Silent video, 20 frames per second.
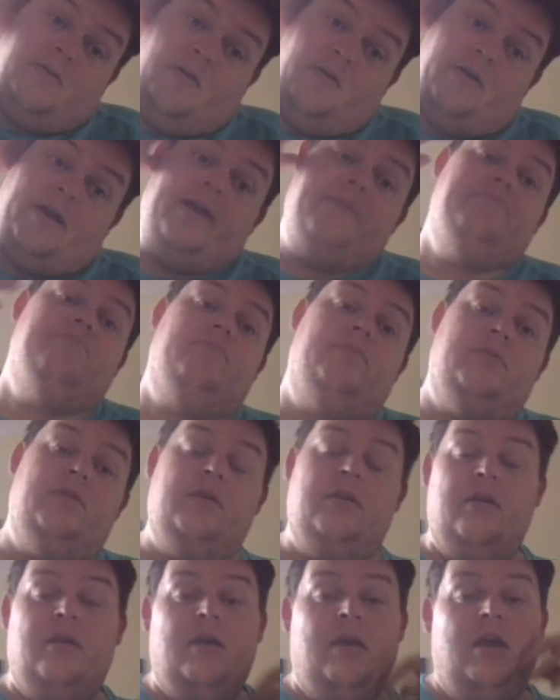Okay?
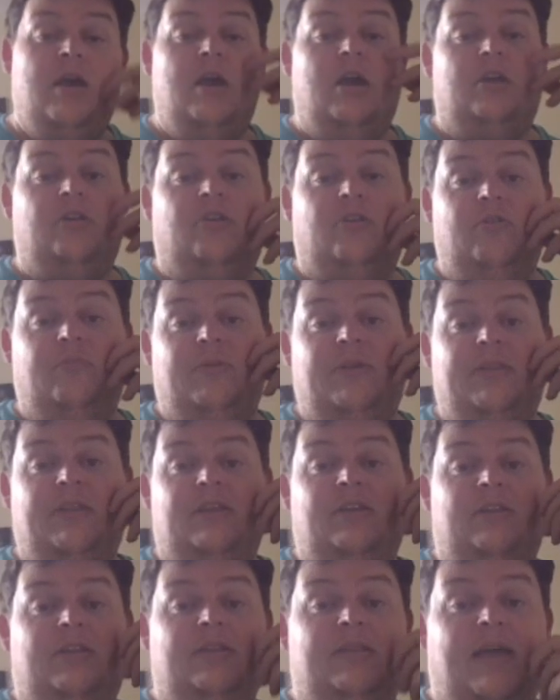Assuming
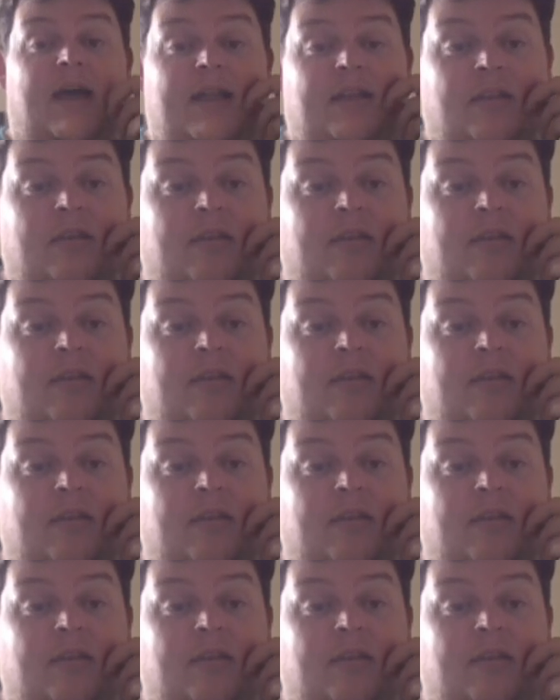that you did that,